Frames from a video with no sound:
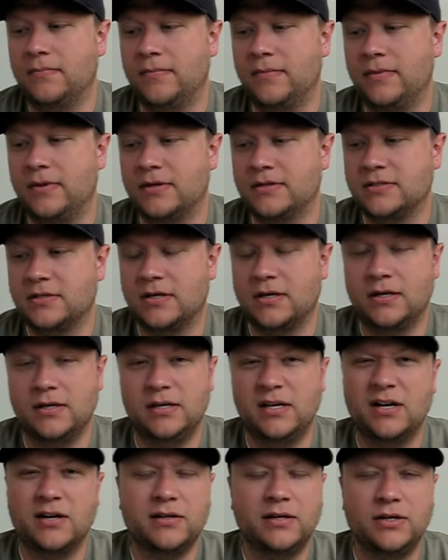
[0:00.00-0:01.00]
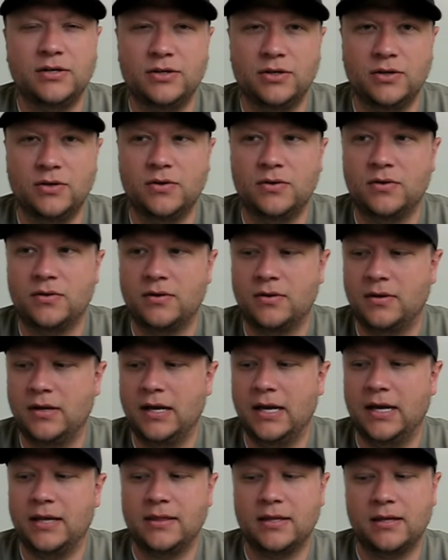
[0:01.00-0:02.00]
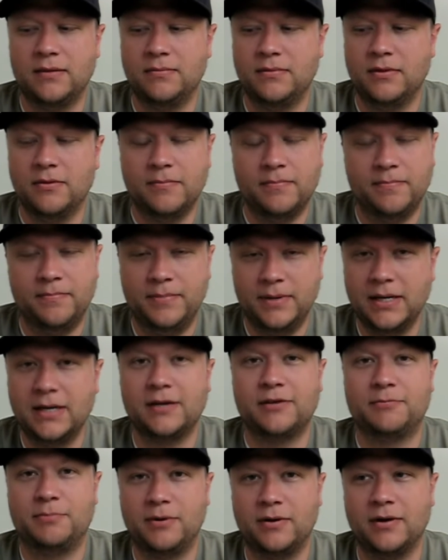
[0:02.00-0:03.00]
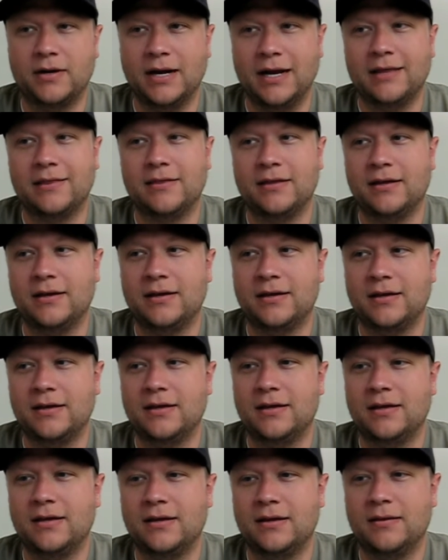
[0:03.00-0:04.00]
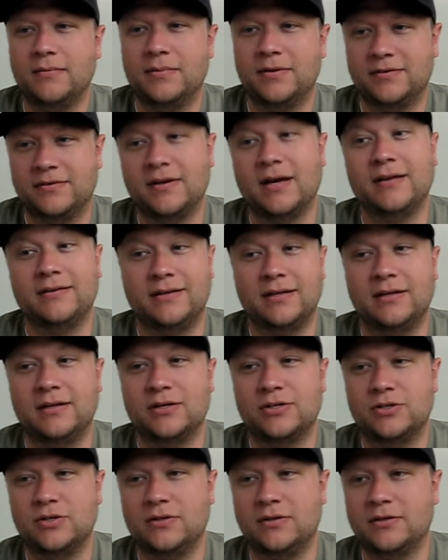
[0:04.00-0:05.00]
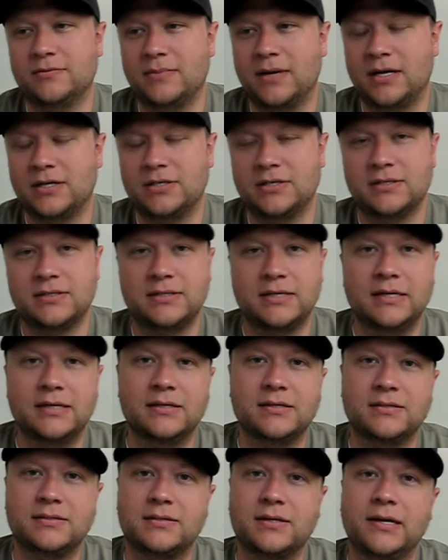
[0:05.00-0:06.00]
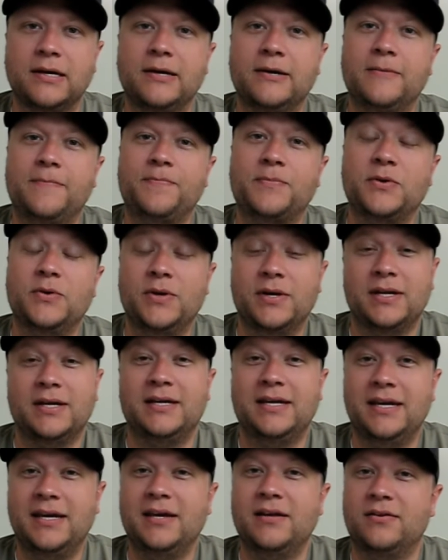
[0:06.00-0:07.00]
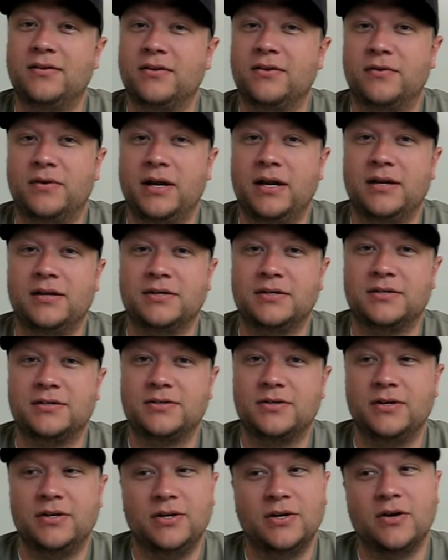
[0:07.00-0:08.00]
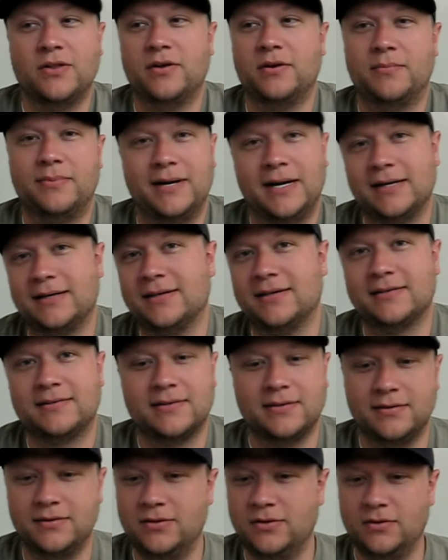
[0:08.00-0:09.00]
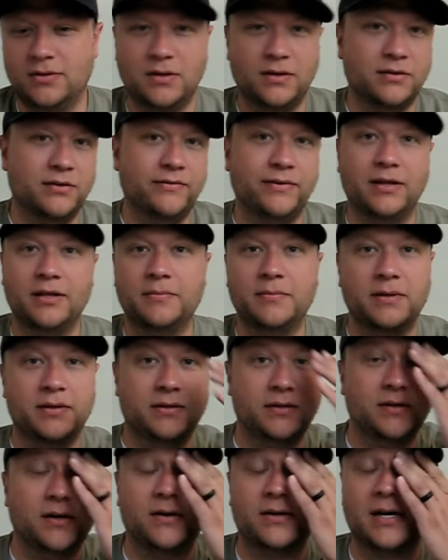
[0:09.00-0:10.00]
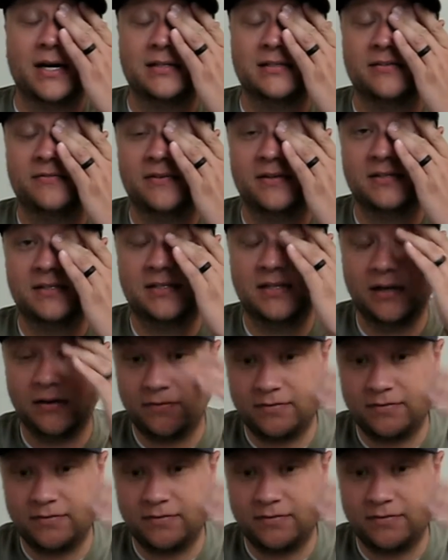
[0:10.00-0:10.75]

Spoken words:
There's a yearly due, and then the biggest perk, I think, besides getting to shoot these matches, is you get a key to the range, so you can go there and practice and do load development and all kinds of fun stuff.